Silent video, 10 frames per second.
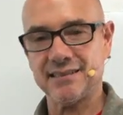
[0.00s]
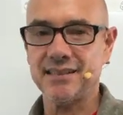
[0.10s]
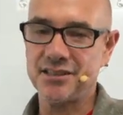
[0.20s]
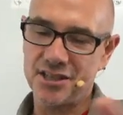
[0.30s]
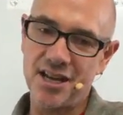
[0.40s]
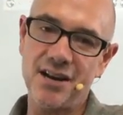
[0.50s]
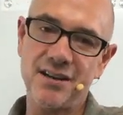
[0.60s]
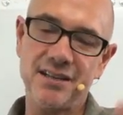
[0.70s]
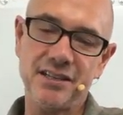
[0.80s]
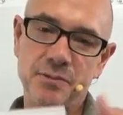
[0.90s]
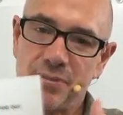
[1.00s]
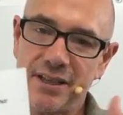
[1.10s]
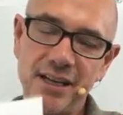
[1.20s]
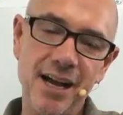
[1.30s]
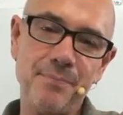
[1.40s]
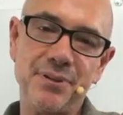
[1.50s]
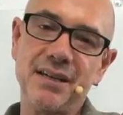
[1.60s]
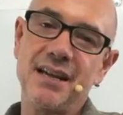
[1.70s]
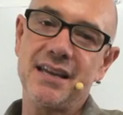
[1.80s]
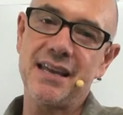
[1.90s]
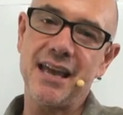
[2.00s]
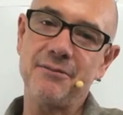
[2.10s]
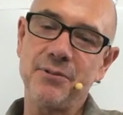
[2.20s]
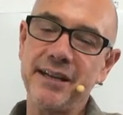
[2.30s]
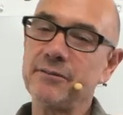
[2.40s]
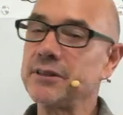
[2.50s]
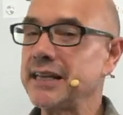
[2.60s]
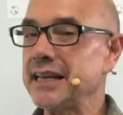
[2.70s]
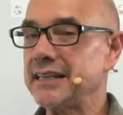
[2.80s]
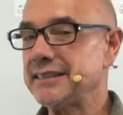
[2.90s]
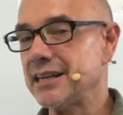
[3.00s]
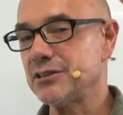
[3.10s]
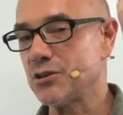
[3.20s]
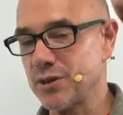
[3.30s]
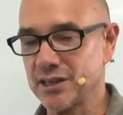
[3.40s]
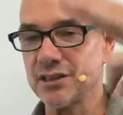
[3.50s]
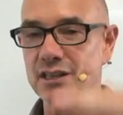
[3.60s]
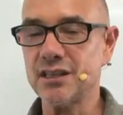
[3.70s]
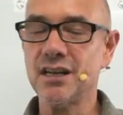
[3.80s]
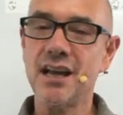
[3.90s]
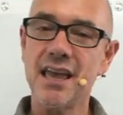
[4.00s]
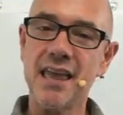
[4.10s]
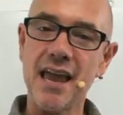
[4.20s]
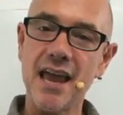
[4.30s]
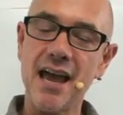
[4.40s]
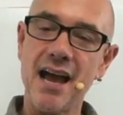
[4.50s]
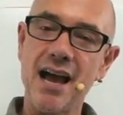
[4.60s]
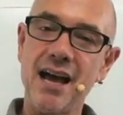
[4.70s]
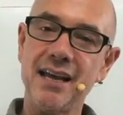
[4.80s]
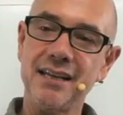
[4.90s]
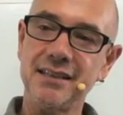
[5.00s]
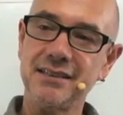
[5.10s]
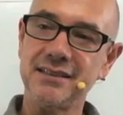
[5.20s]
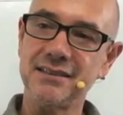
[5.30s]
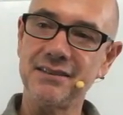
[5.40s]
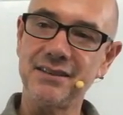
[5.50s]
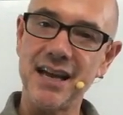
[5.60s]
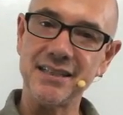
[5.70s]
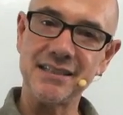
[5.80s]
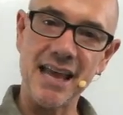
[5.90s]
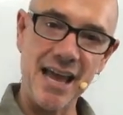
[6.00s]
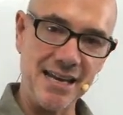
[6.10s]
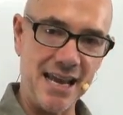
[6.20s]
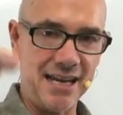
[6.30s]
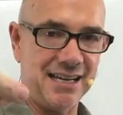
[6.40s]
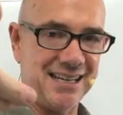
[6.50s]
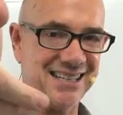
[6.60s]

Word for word: Let's share it. Let's split it up, and we will get it done quicker and less headache.